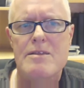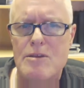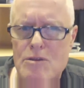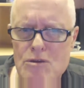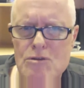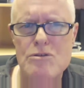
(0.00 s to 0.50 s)

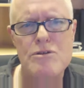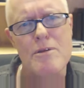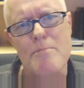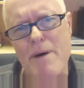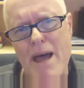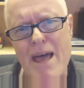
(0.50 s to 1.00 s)
the good,
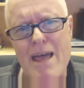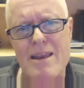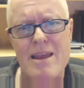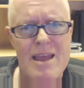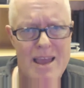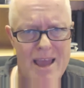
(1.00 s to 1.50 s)
the
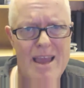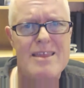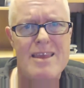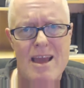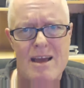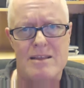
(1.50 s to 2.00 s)
bad,
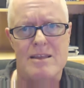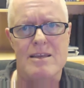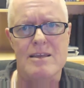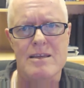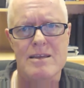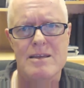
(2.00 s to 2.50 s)
and the
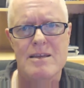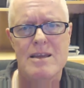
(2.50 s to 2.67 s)
ugly.